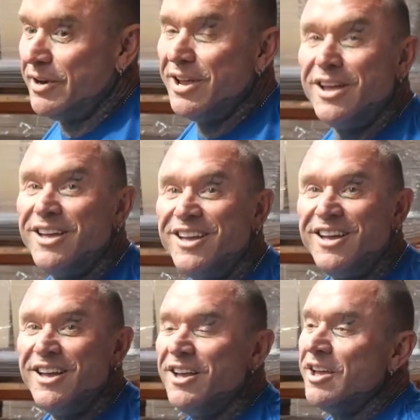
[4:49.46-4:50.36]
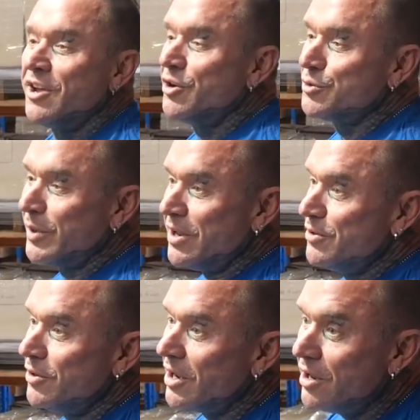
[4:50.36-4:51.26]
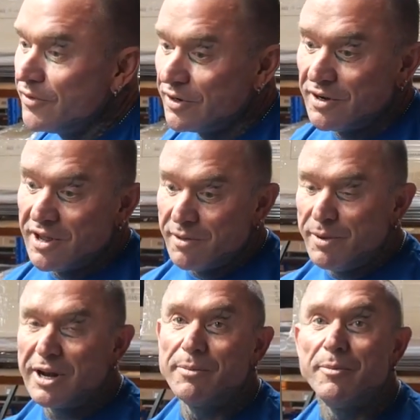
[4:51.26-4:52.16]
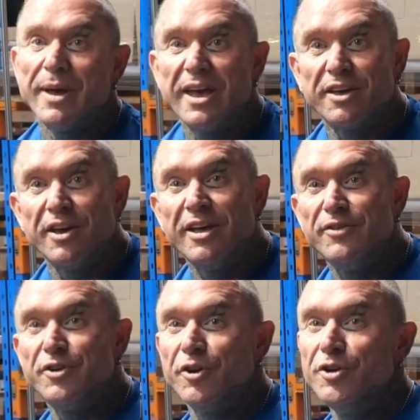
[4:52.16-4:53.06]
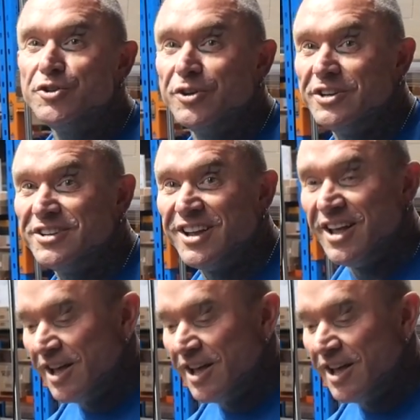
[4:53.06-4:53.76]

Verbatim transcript: But of course, we don't do that. Even picking up a bag of heavy groceries,